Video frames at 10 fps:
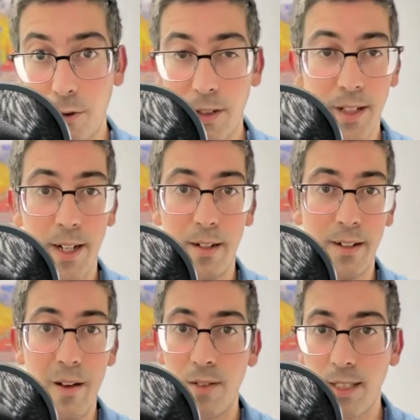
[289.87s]
It can
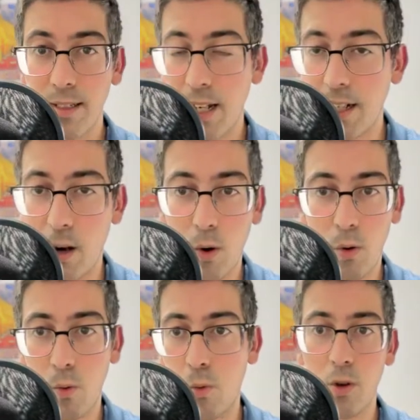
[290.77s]
devastate the
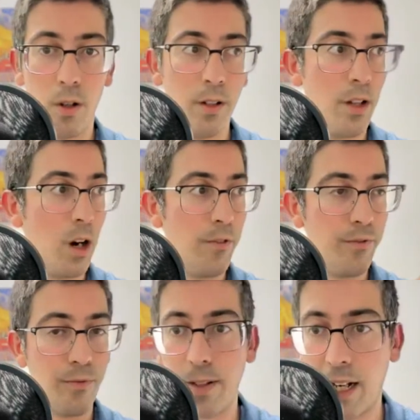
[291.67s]
whole world of
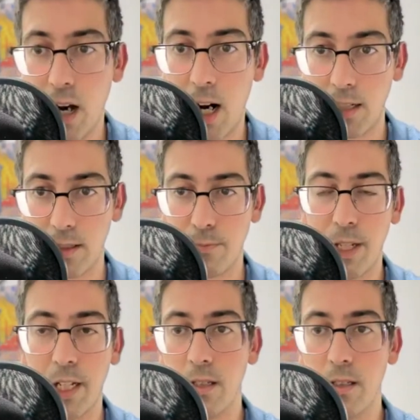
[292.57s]
the gods
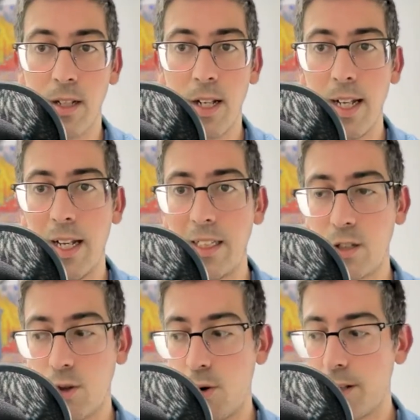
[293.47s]
because it's
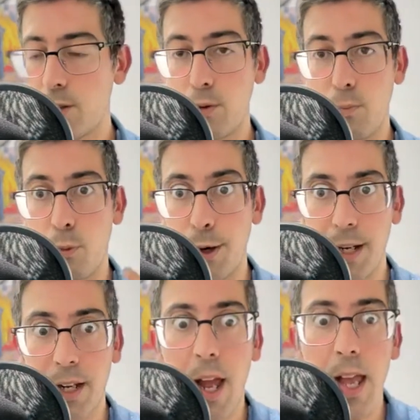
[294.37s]
going to
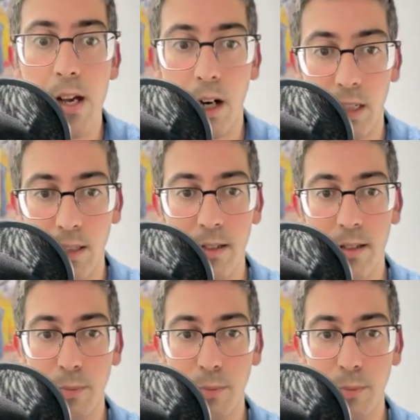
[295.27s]
bring chaos,